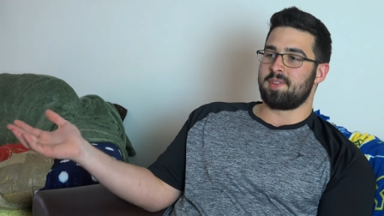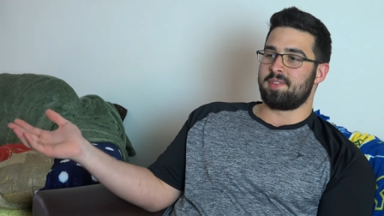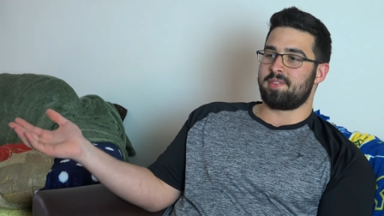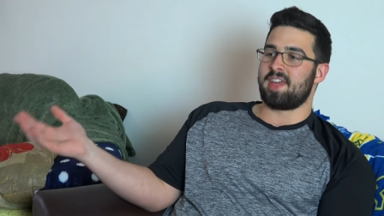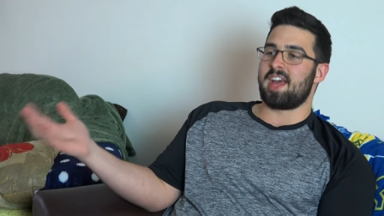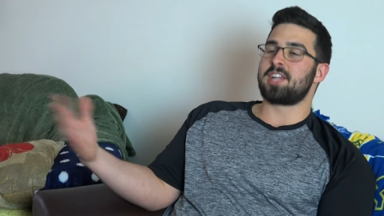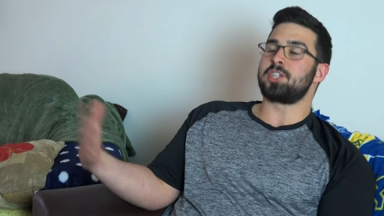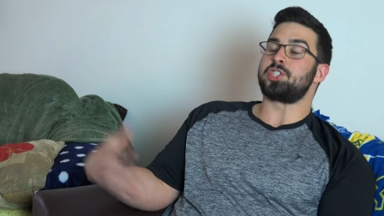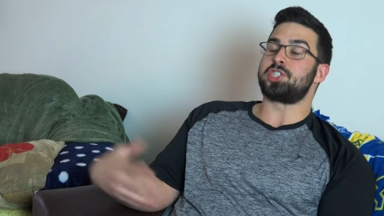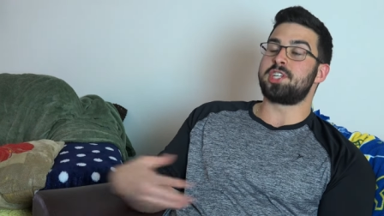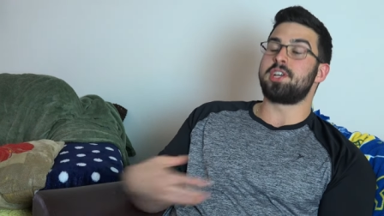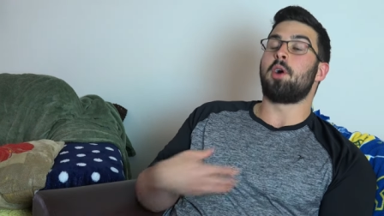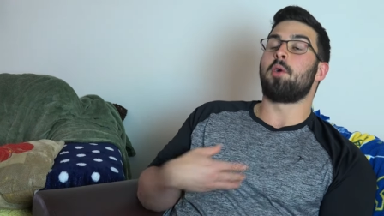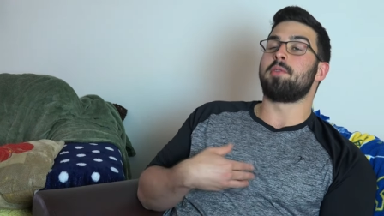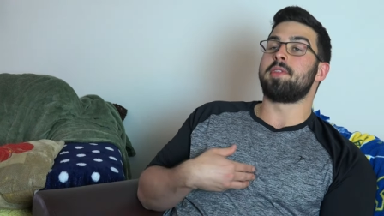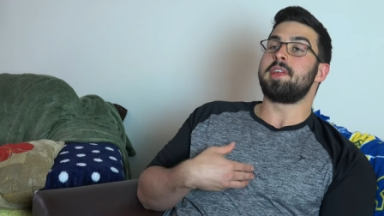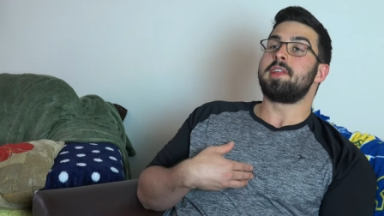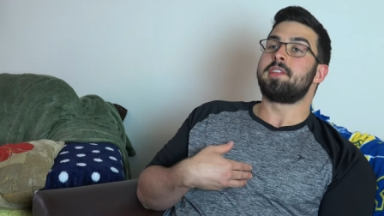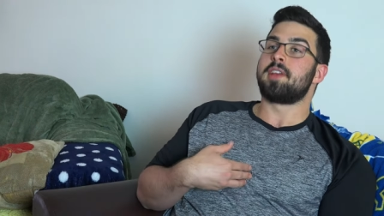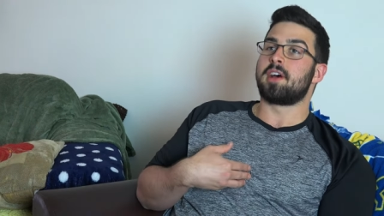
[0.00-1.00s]
that she
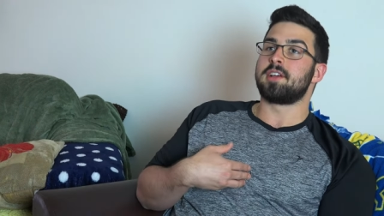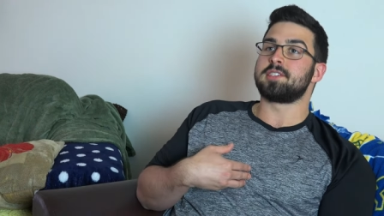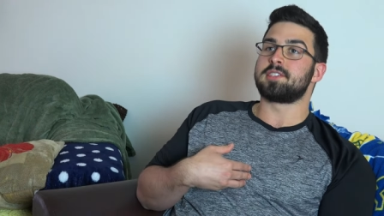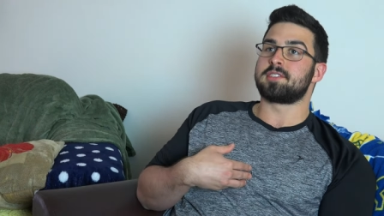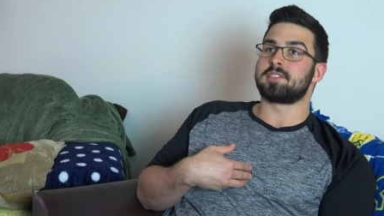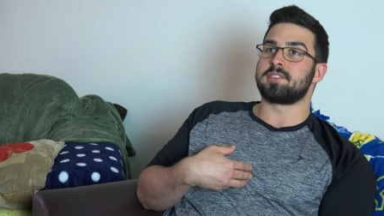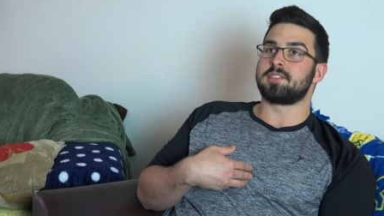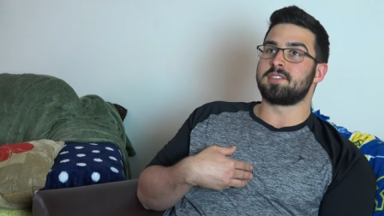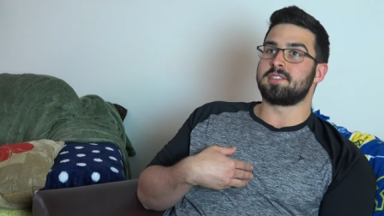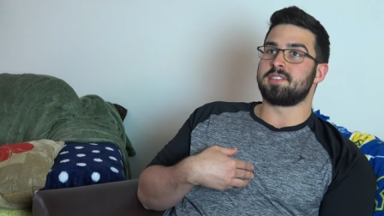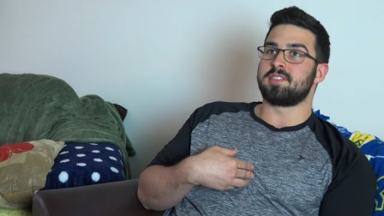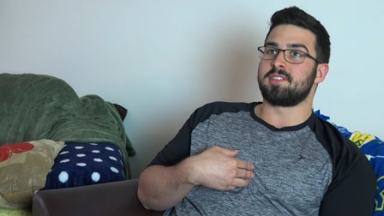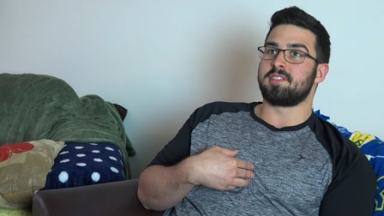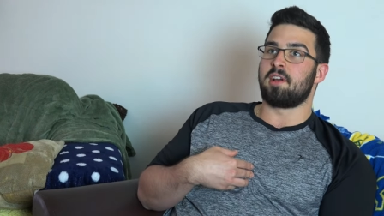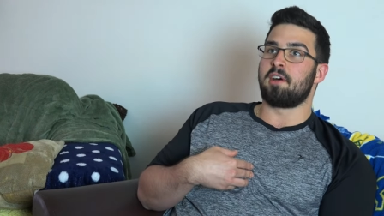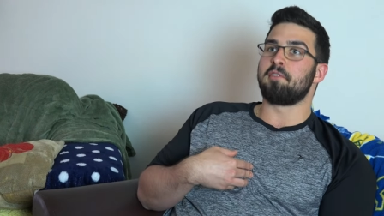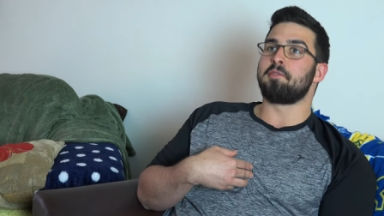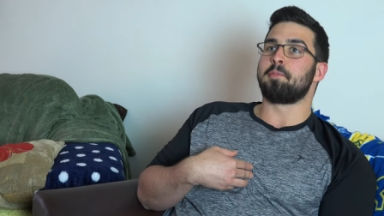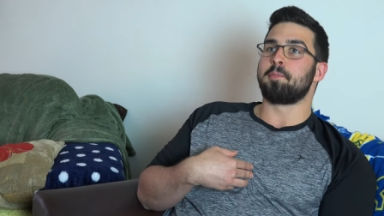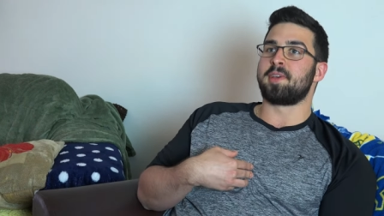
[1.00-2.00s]
only does
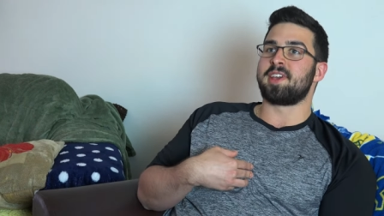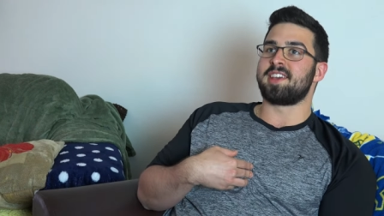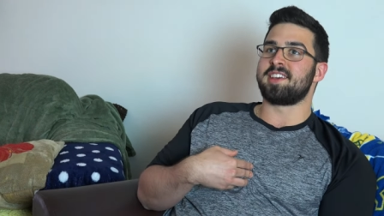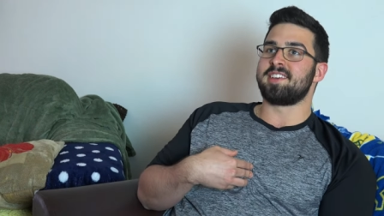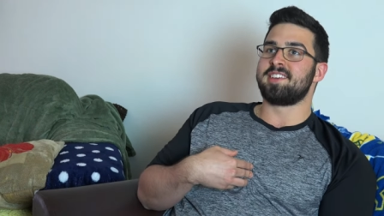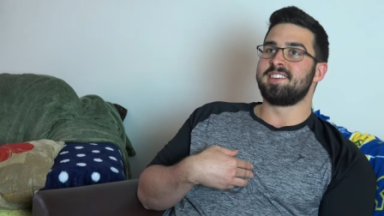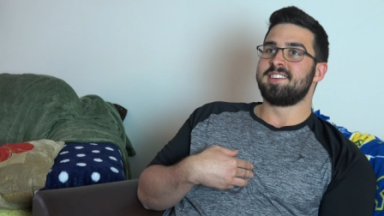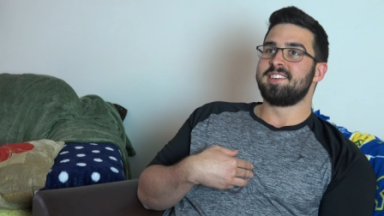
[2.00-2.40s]
love me.